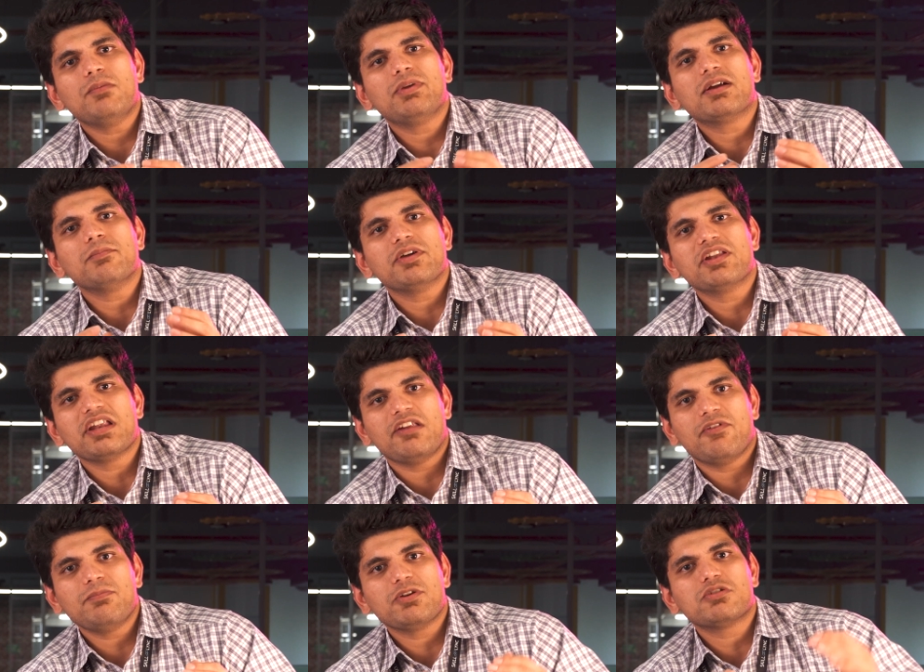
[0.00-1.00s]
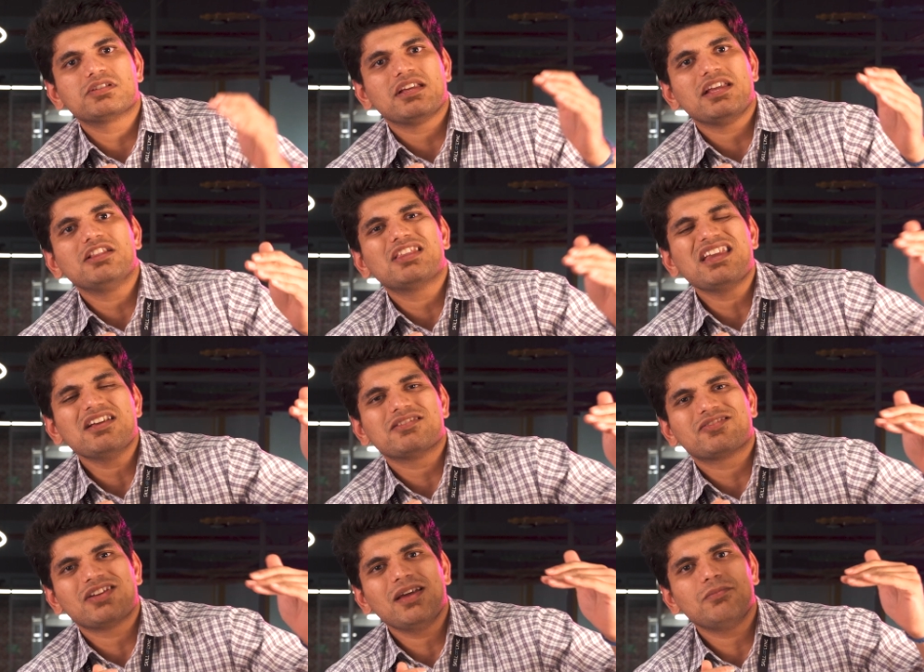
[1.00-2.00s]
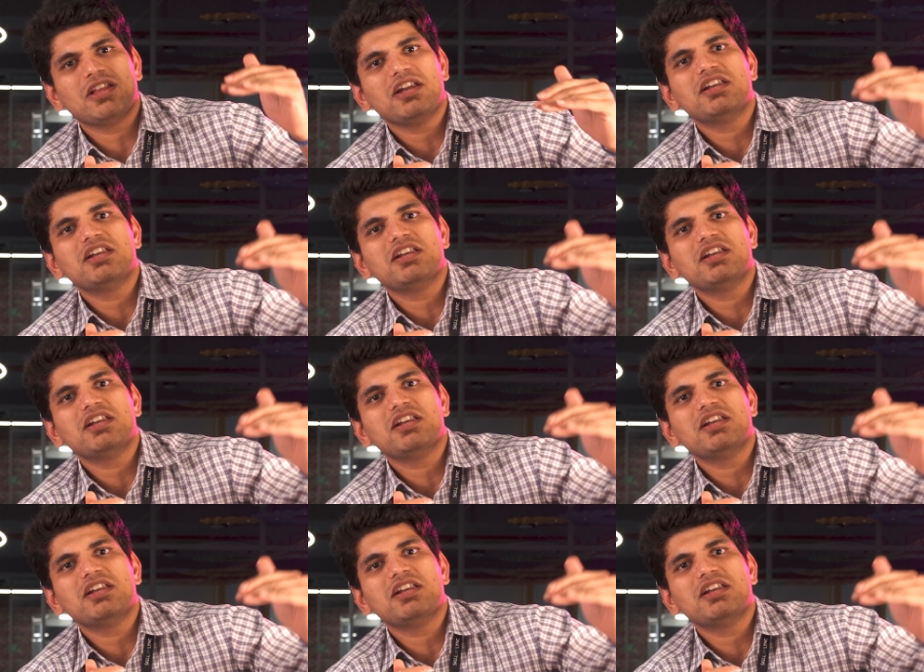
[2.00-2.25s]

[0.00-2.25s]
will become irrelevant because in 3 years time